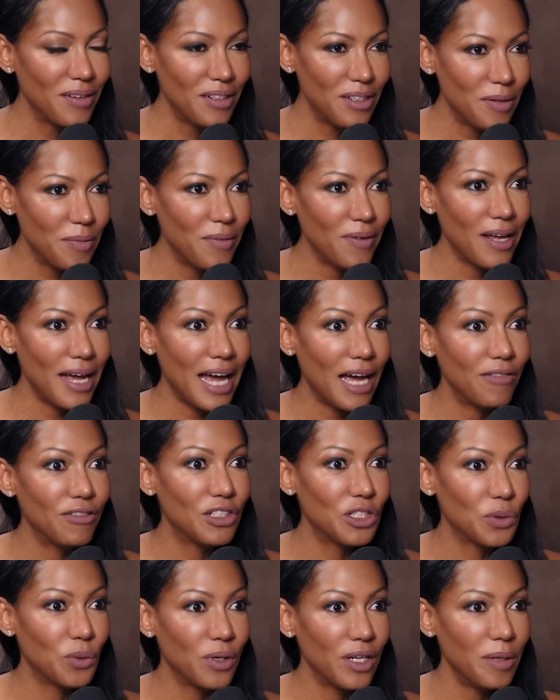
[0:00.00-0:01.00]
to have
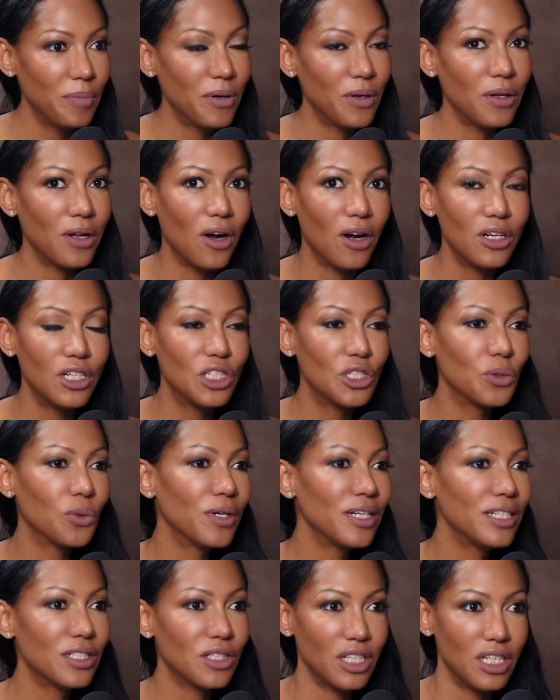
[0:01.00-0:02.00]
joy, but our
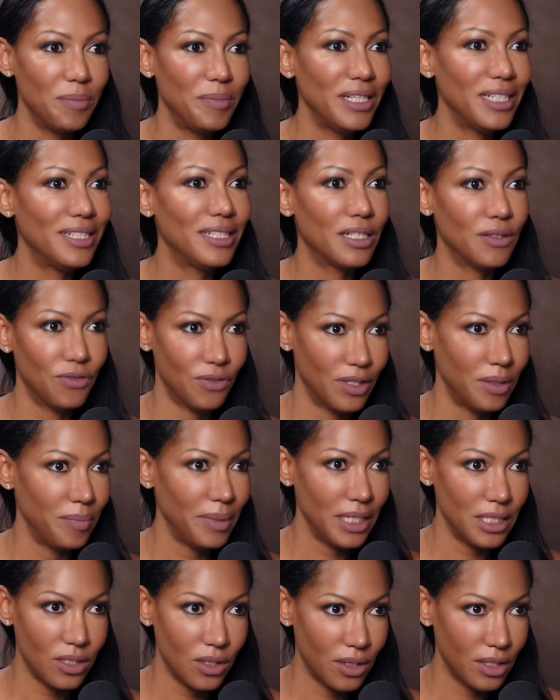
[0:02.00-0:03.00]
joy is going to be different
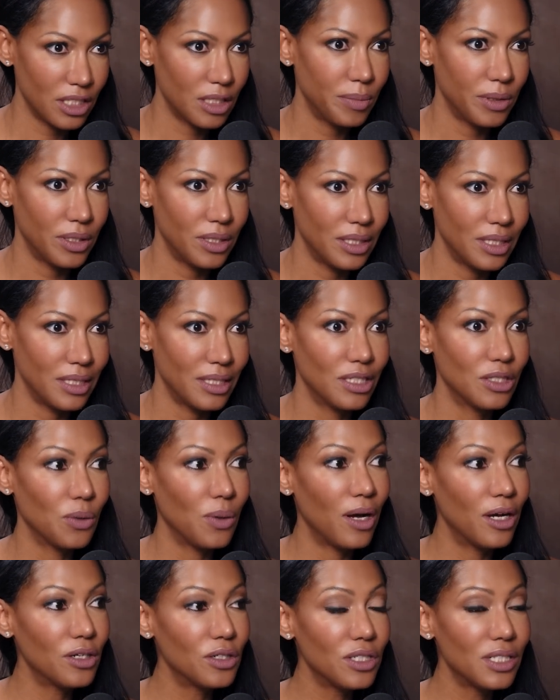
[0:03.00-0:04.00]
based on our experiences. So
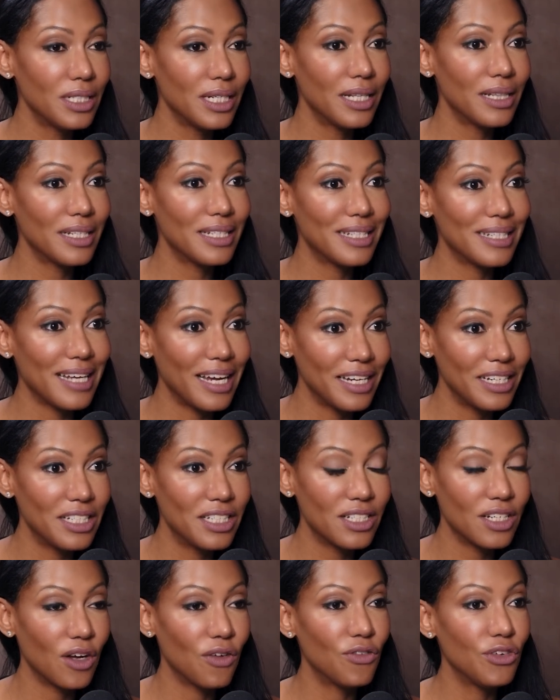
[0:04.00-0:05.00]
understand the
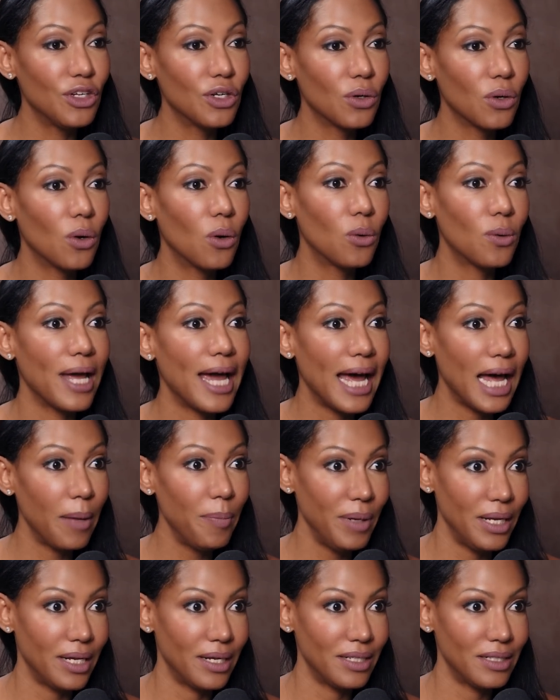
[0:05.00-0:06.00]
science of your own
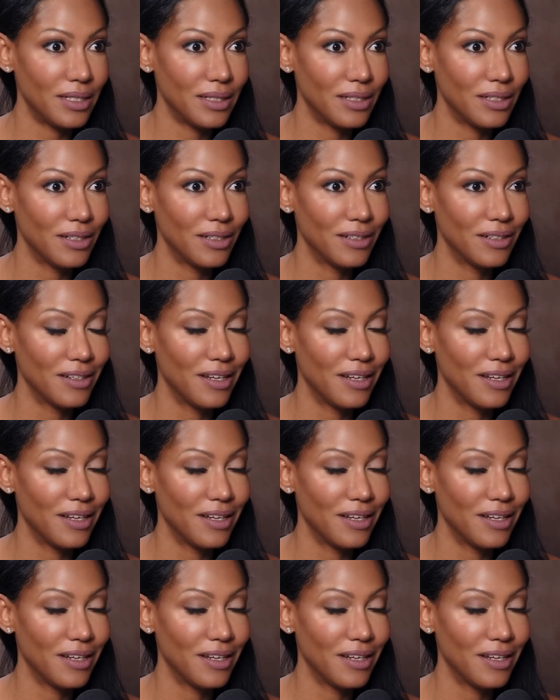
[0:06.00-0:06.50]
happiness